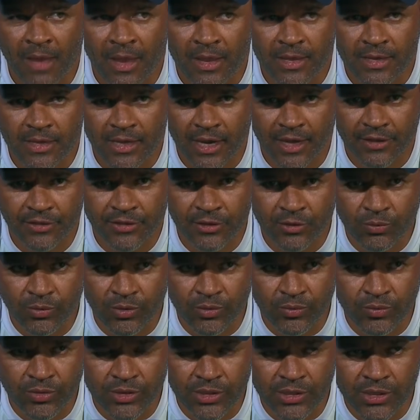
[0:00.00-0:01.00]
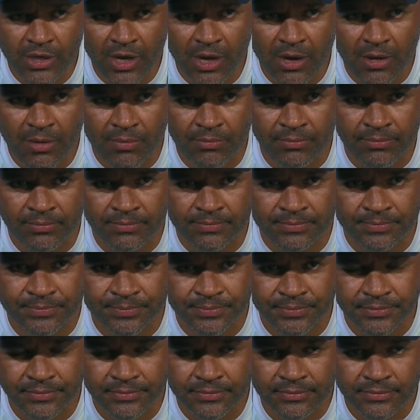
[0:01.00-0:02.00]
Yeah, I think when we
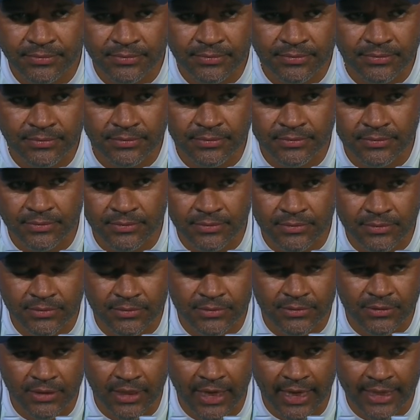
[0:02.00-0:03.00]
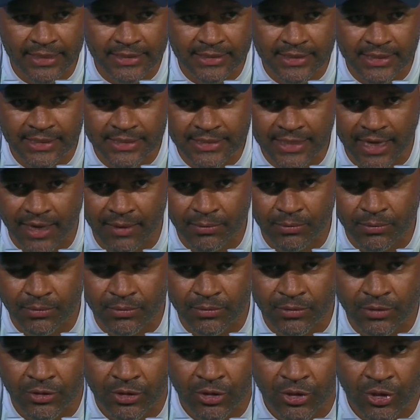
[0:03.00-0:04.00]
at tea time,
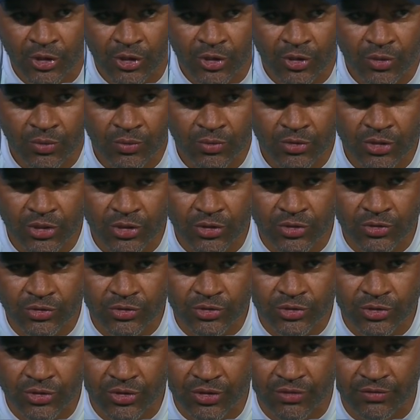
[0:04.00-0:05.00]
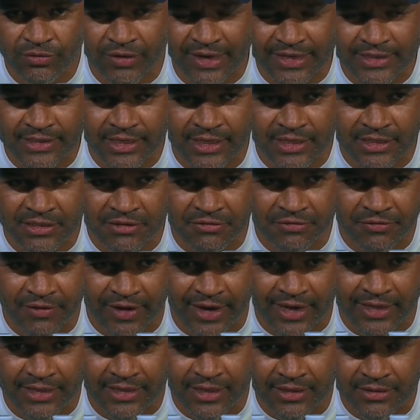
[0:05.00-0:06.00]
we sort of
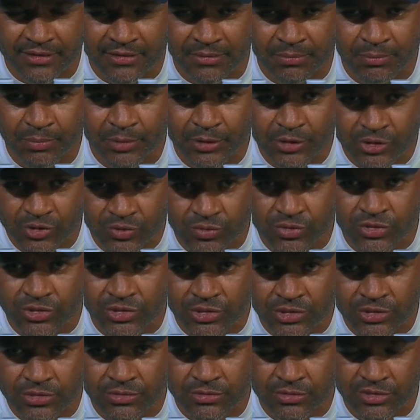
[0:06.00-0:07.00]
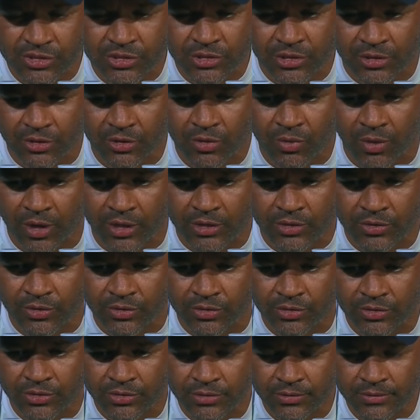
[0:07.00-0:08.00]
identified that the pitch was still quite
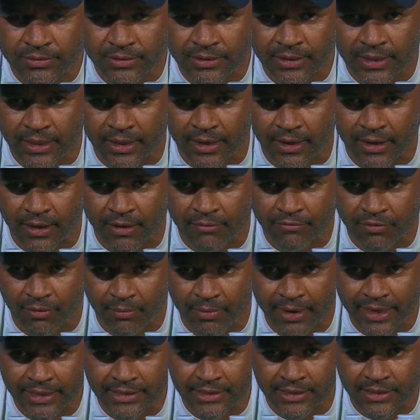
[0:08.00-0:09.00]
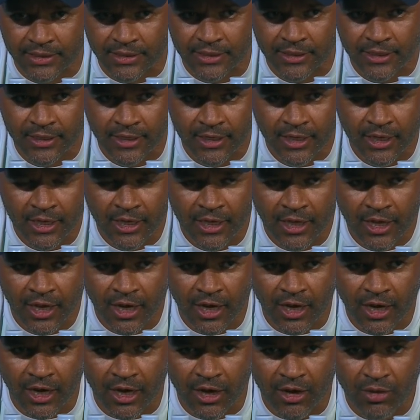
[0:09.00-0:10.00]
good for batting.
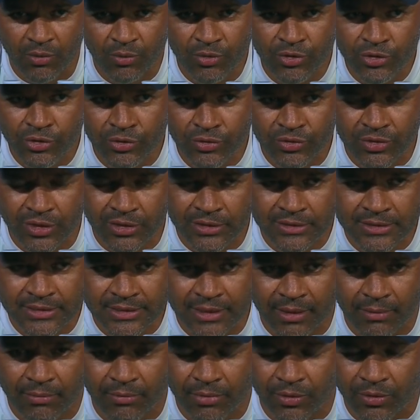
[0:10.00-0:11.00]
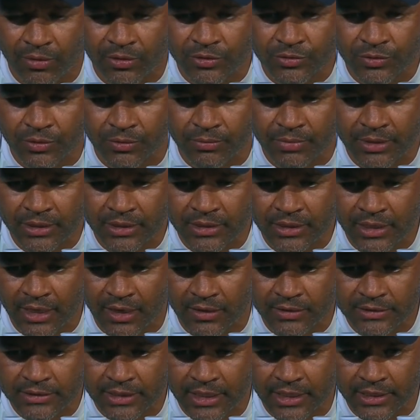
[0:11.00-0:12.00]
We knew that some balls will beat the
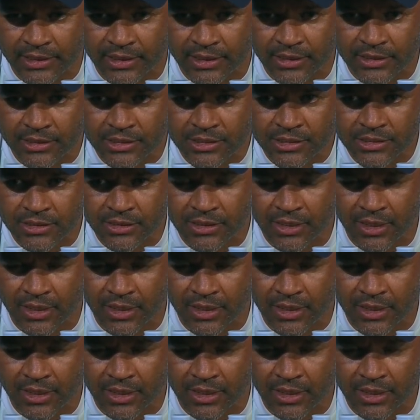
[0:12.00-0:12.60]
outside edge.